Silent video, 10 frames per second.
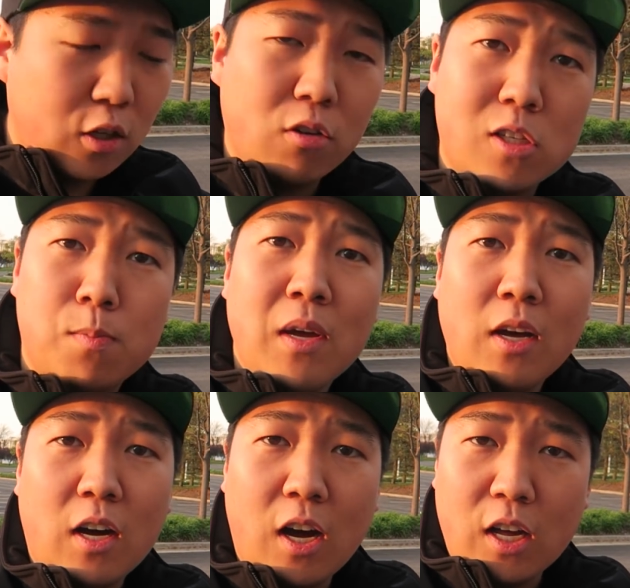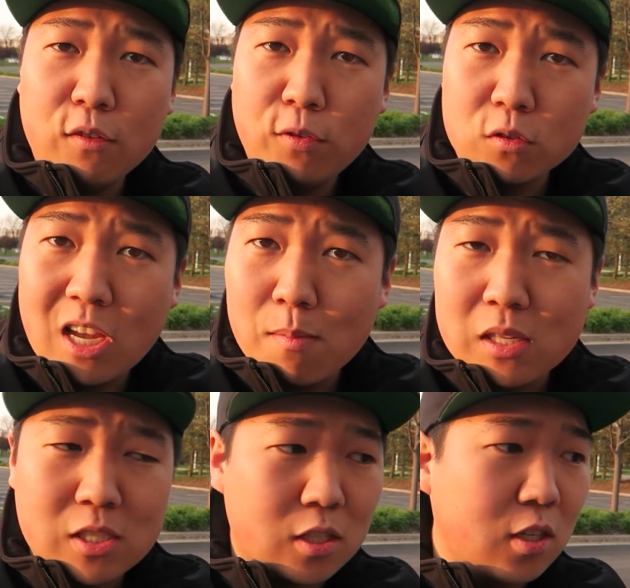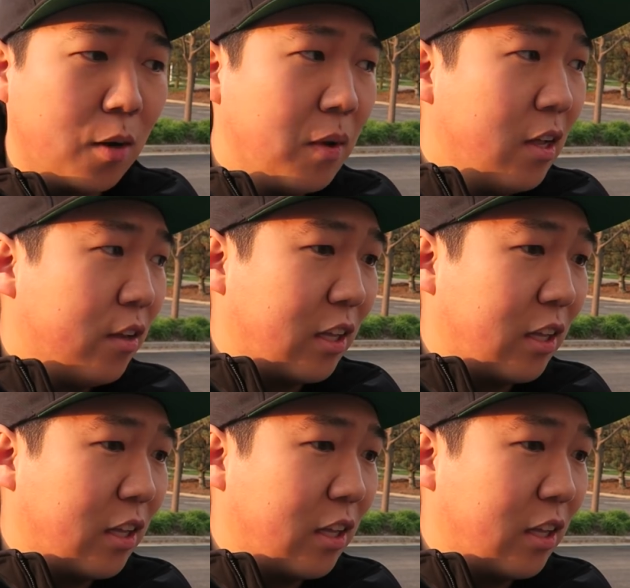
crisp infotainment system,